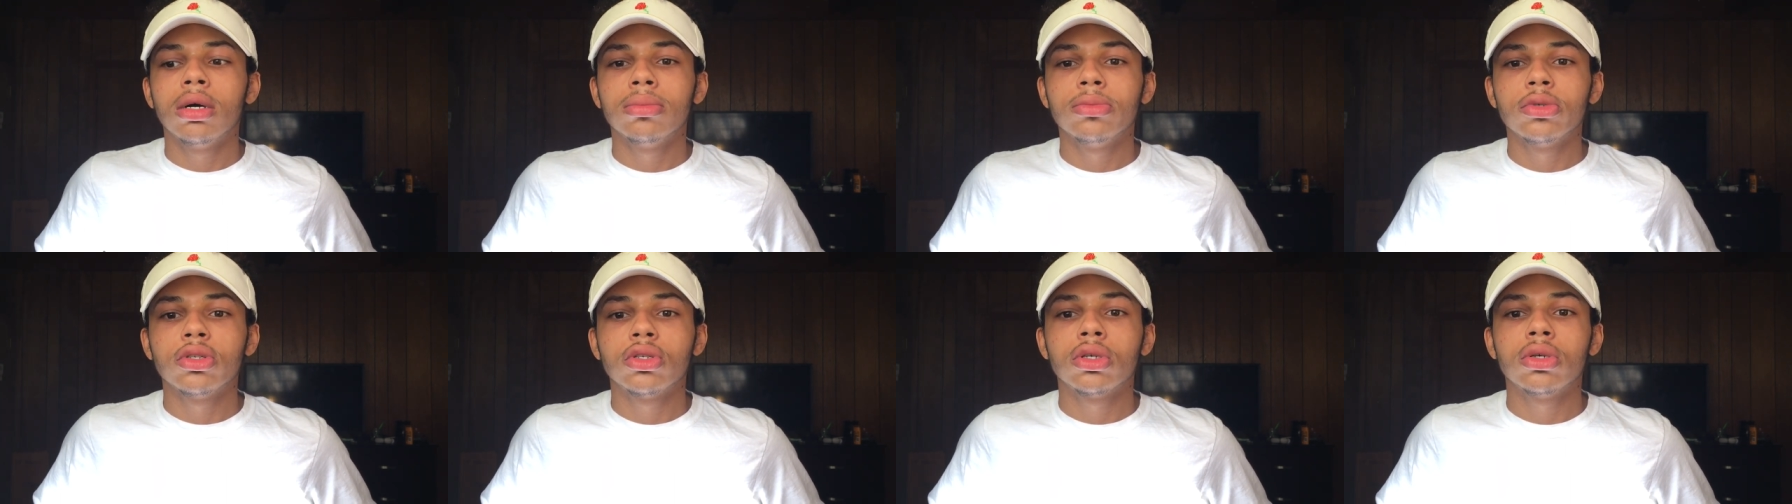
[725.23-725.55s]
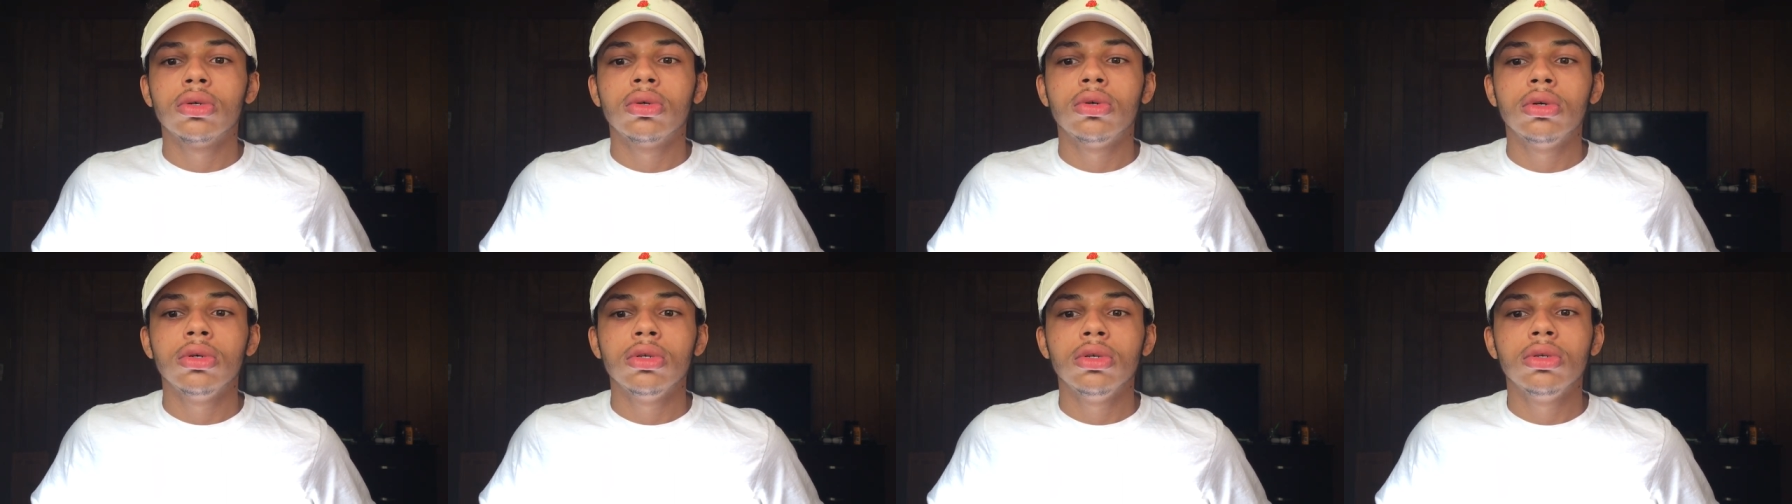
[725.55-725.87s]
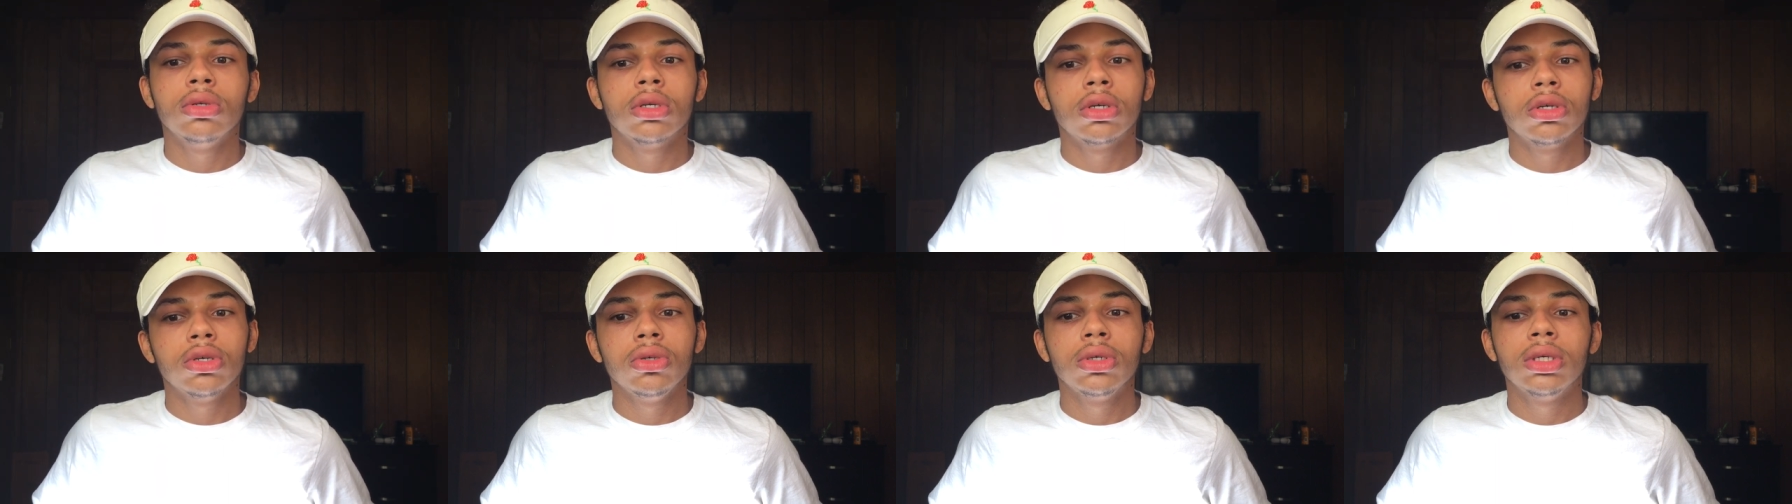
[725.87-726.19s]
So you
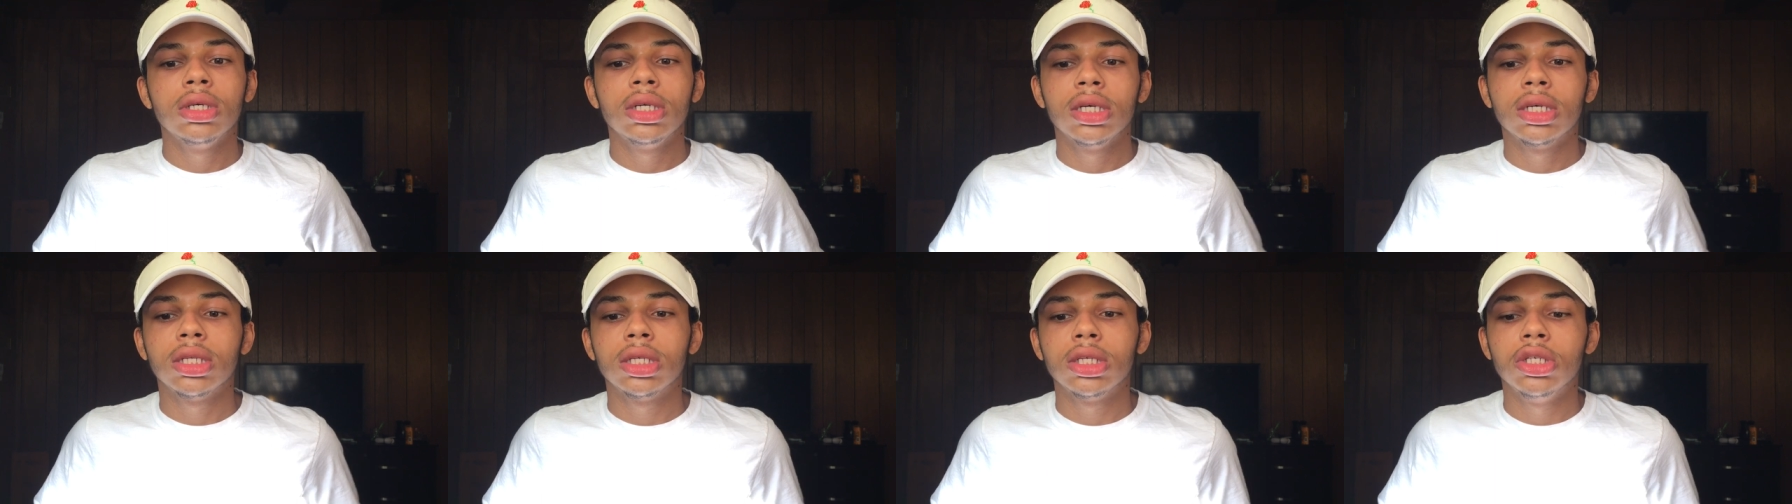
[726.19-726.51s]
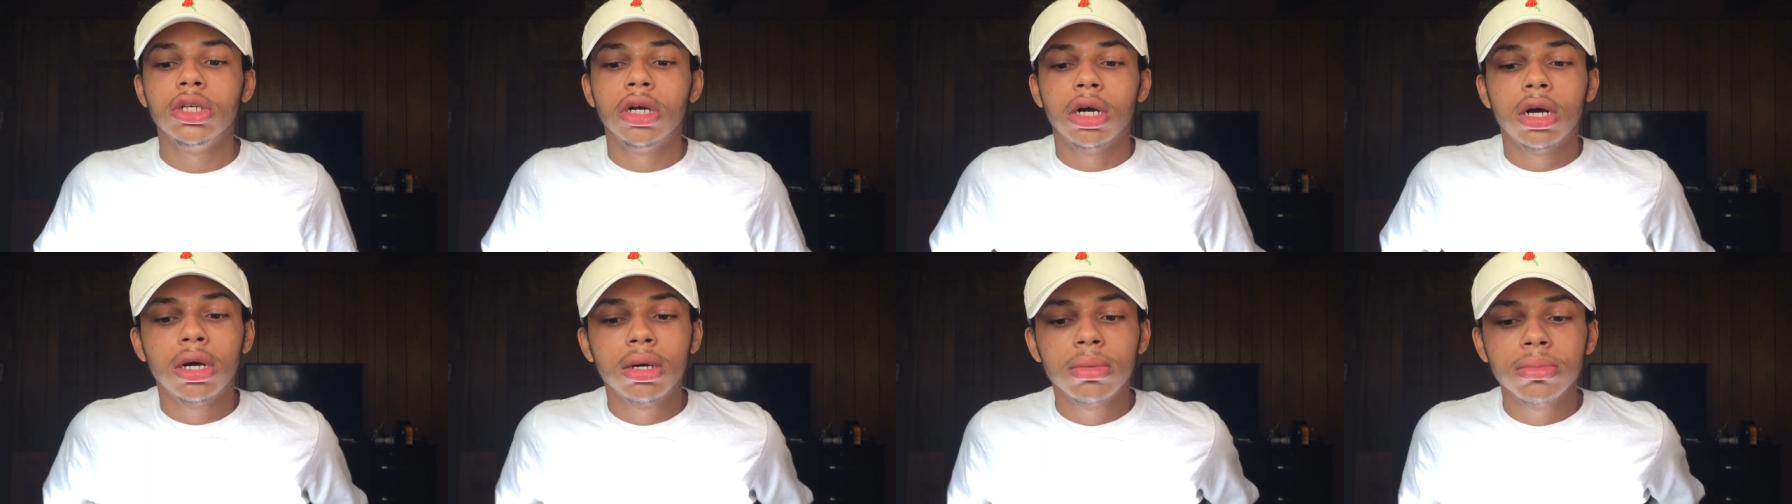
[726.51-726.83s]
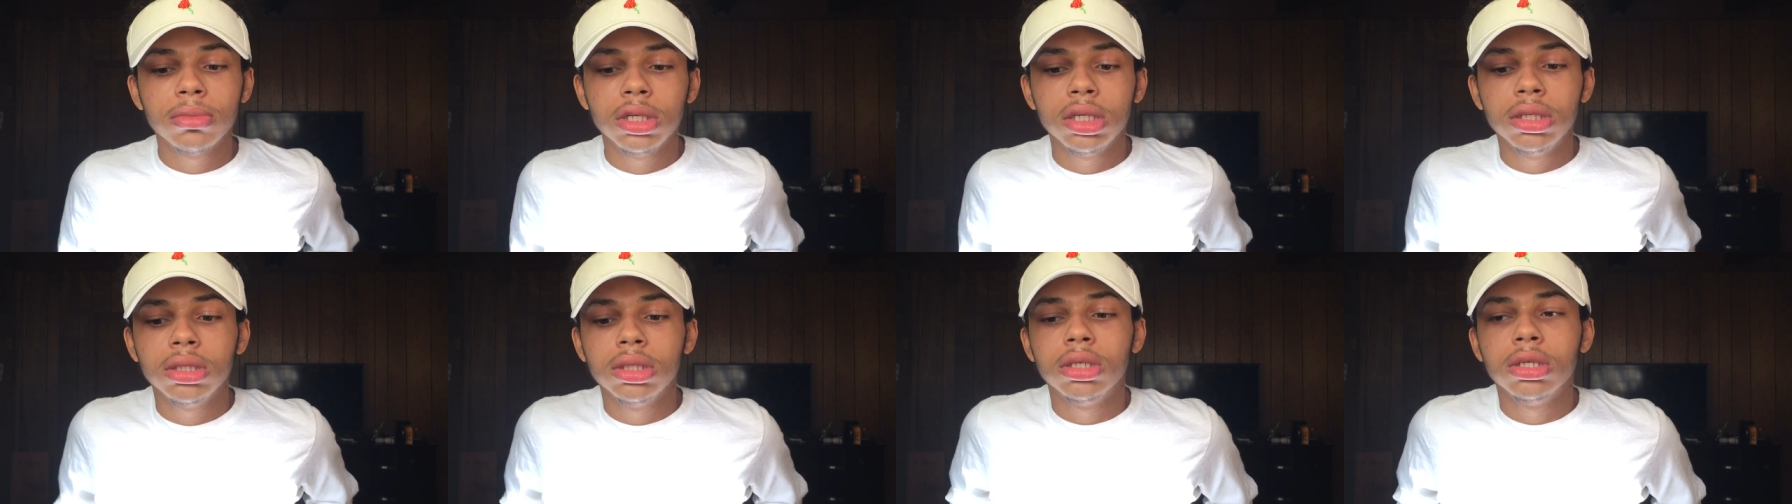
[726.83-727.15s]
know you can get the job
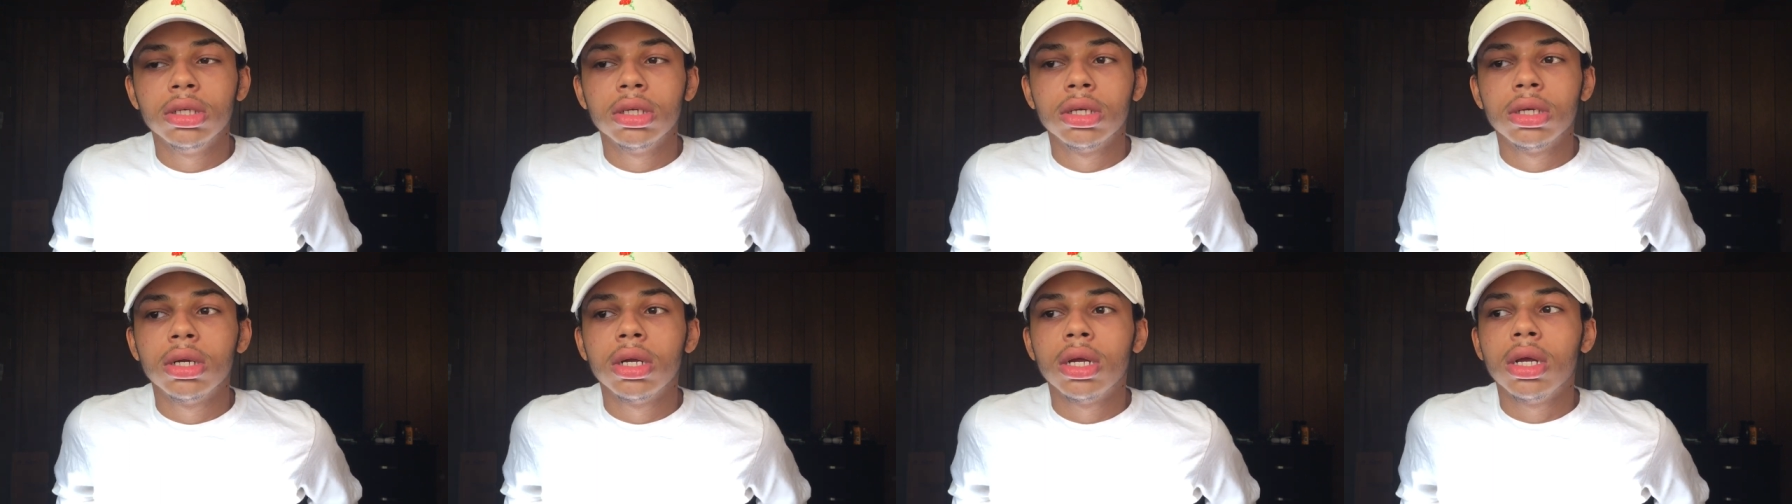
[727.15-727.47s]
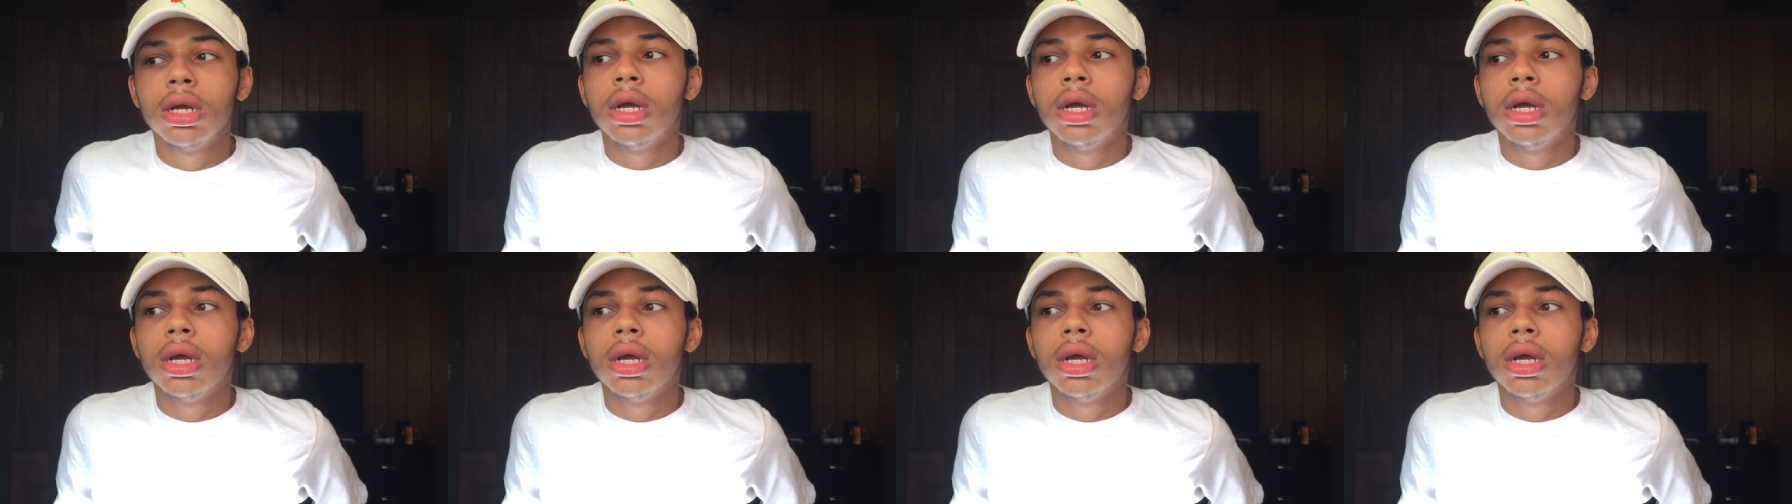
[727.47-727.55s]
easier.